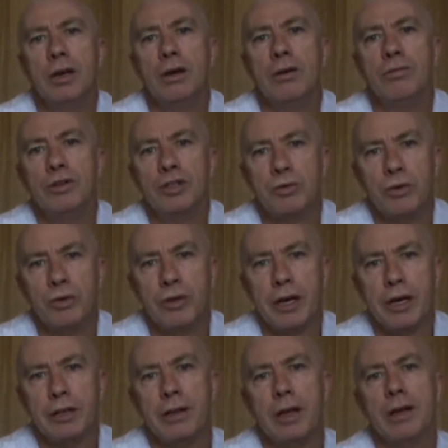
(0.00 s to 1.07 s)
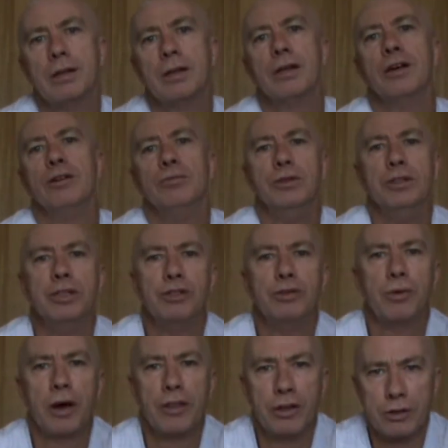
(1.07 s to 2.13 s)
which will then help lead
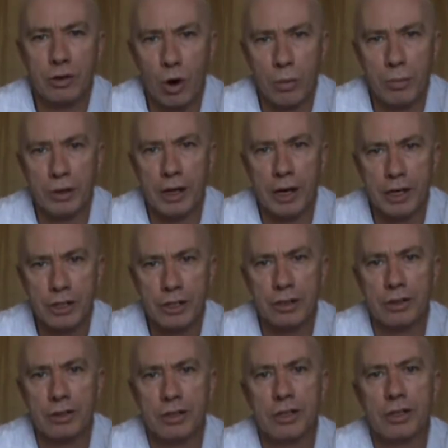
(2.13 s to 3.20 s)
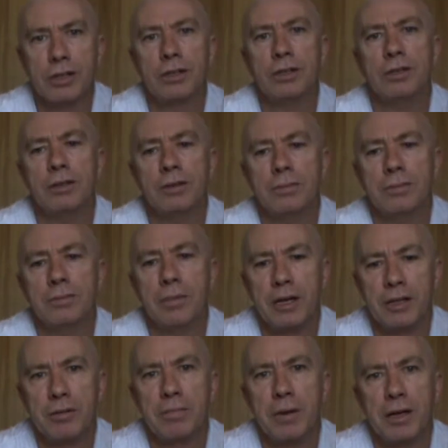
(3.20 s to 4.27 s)
to other combinations.
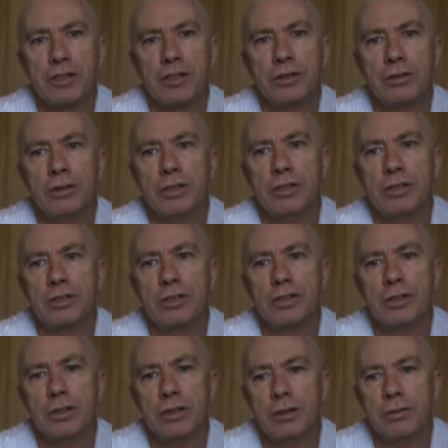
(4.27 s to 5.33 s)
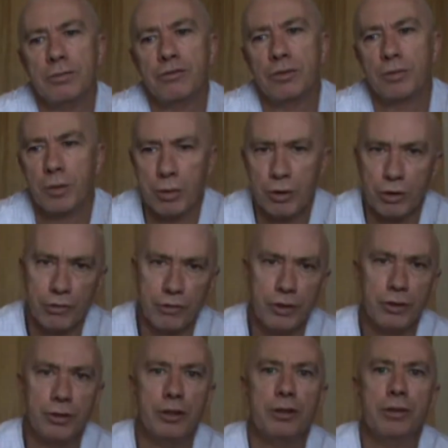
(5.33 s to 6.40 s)
Basically, it's from the point of
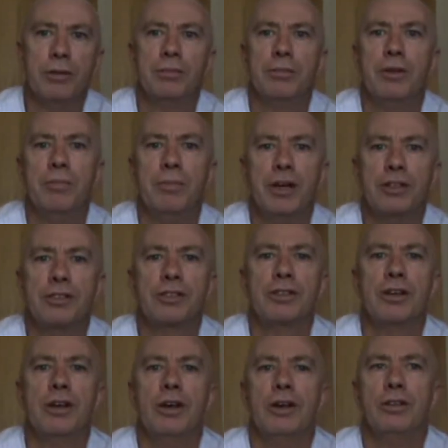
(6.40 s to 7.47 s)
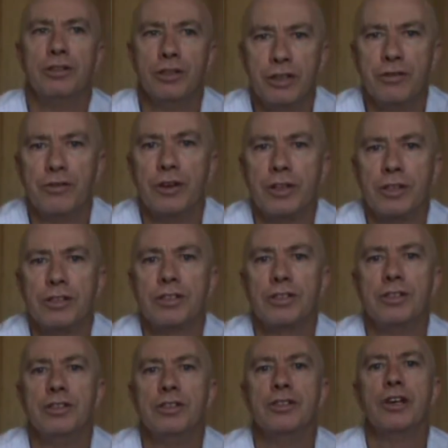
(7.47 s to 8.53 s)
view that the best defense
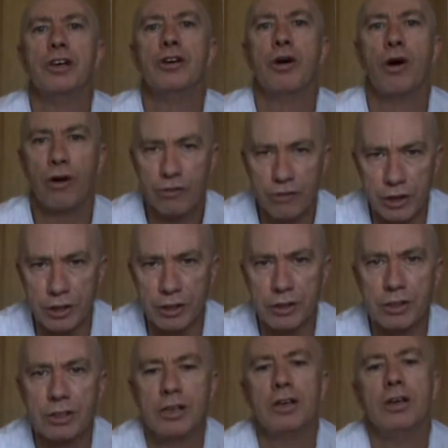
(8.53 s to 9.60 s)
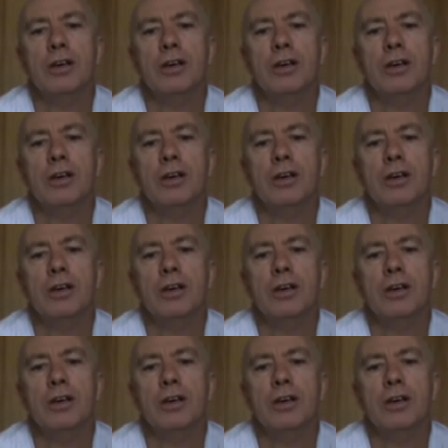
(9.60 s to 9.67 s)
is offense.